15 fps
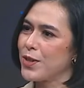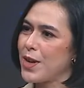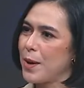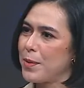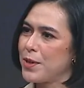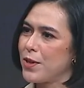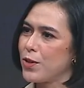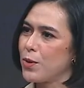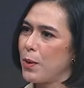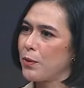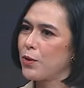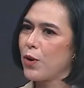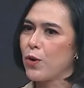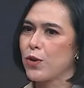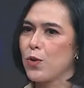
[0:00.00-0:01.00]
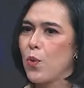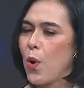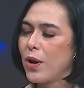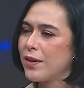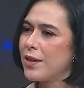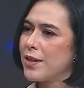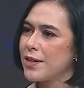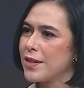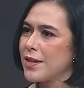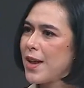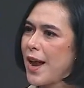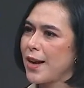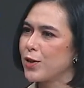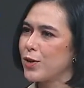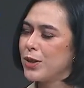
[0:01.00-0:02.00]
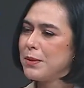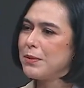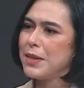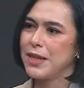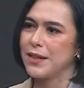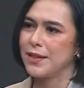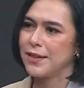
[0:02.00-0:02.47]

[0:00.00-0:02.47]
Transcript: epicentrum of growth, what does it actually mean?